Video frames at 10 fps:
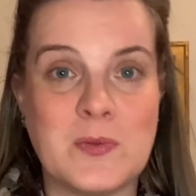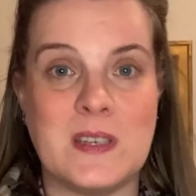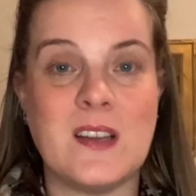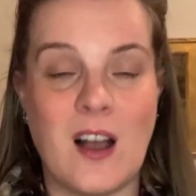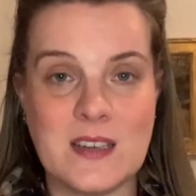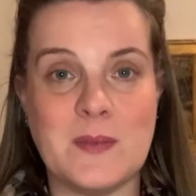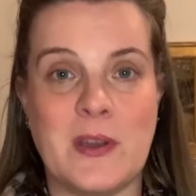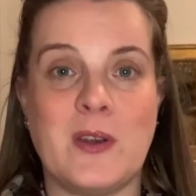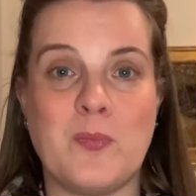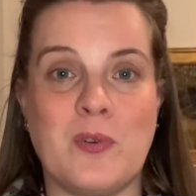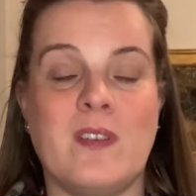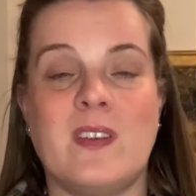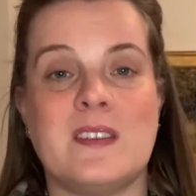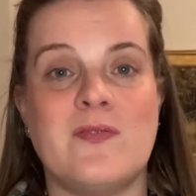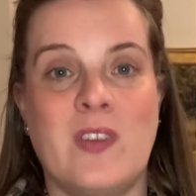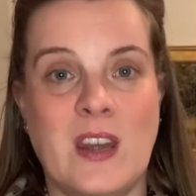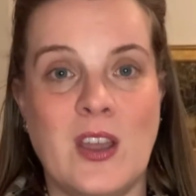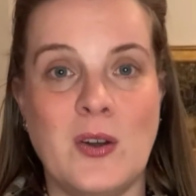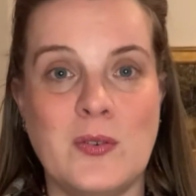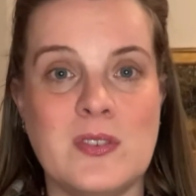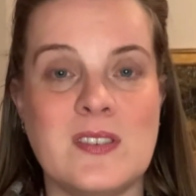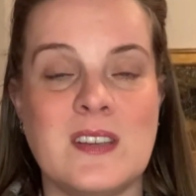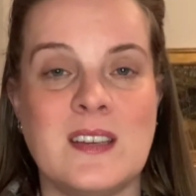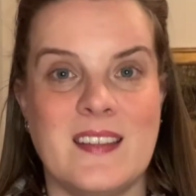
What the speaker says: talked about in previous videos.